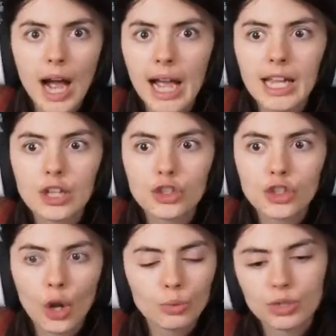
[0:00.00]
I
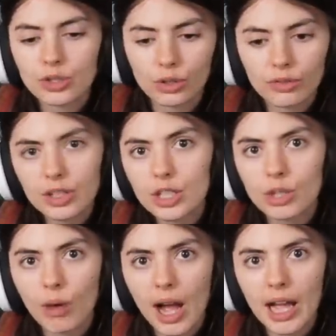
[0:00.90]
don't deserve this,
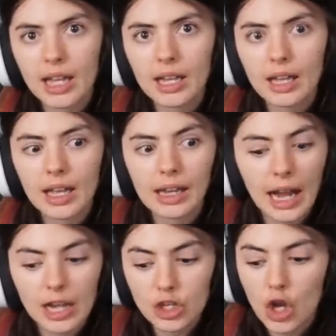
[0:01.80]
so I
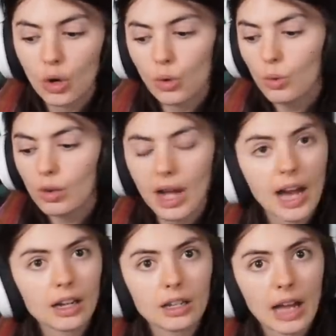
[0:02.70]
know
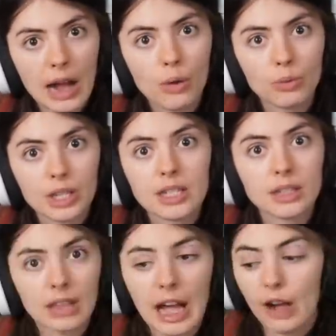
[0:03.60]

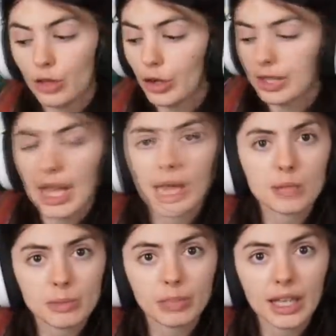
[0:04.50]
how their game
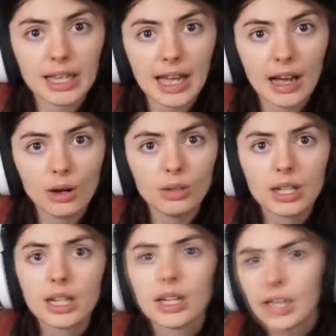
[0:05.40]
is playing out.
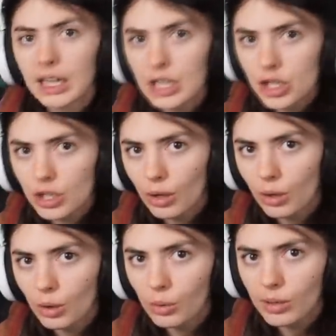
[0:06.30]
And he's
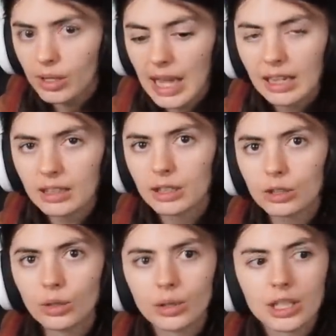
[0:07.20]
so
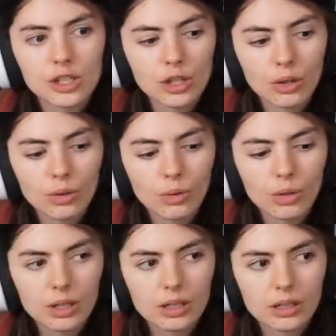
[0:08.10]
analytical, he's so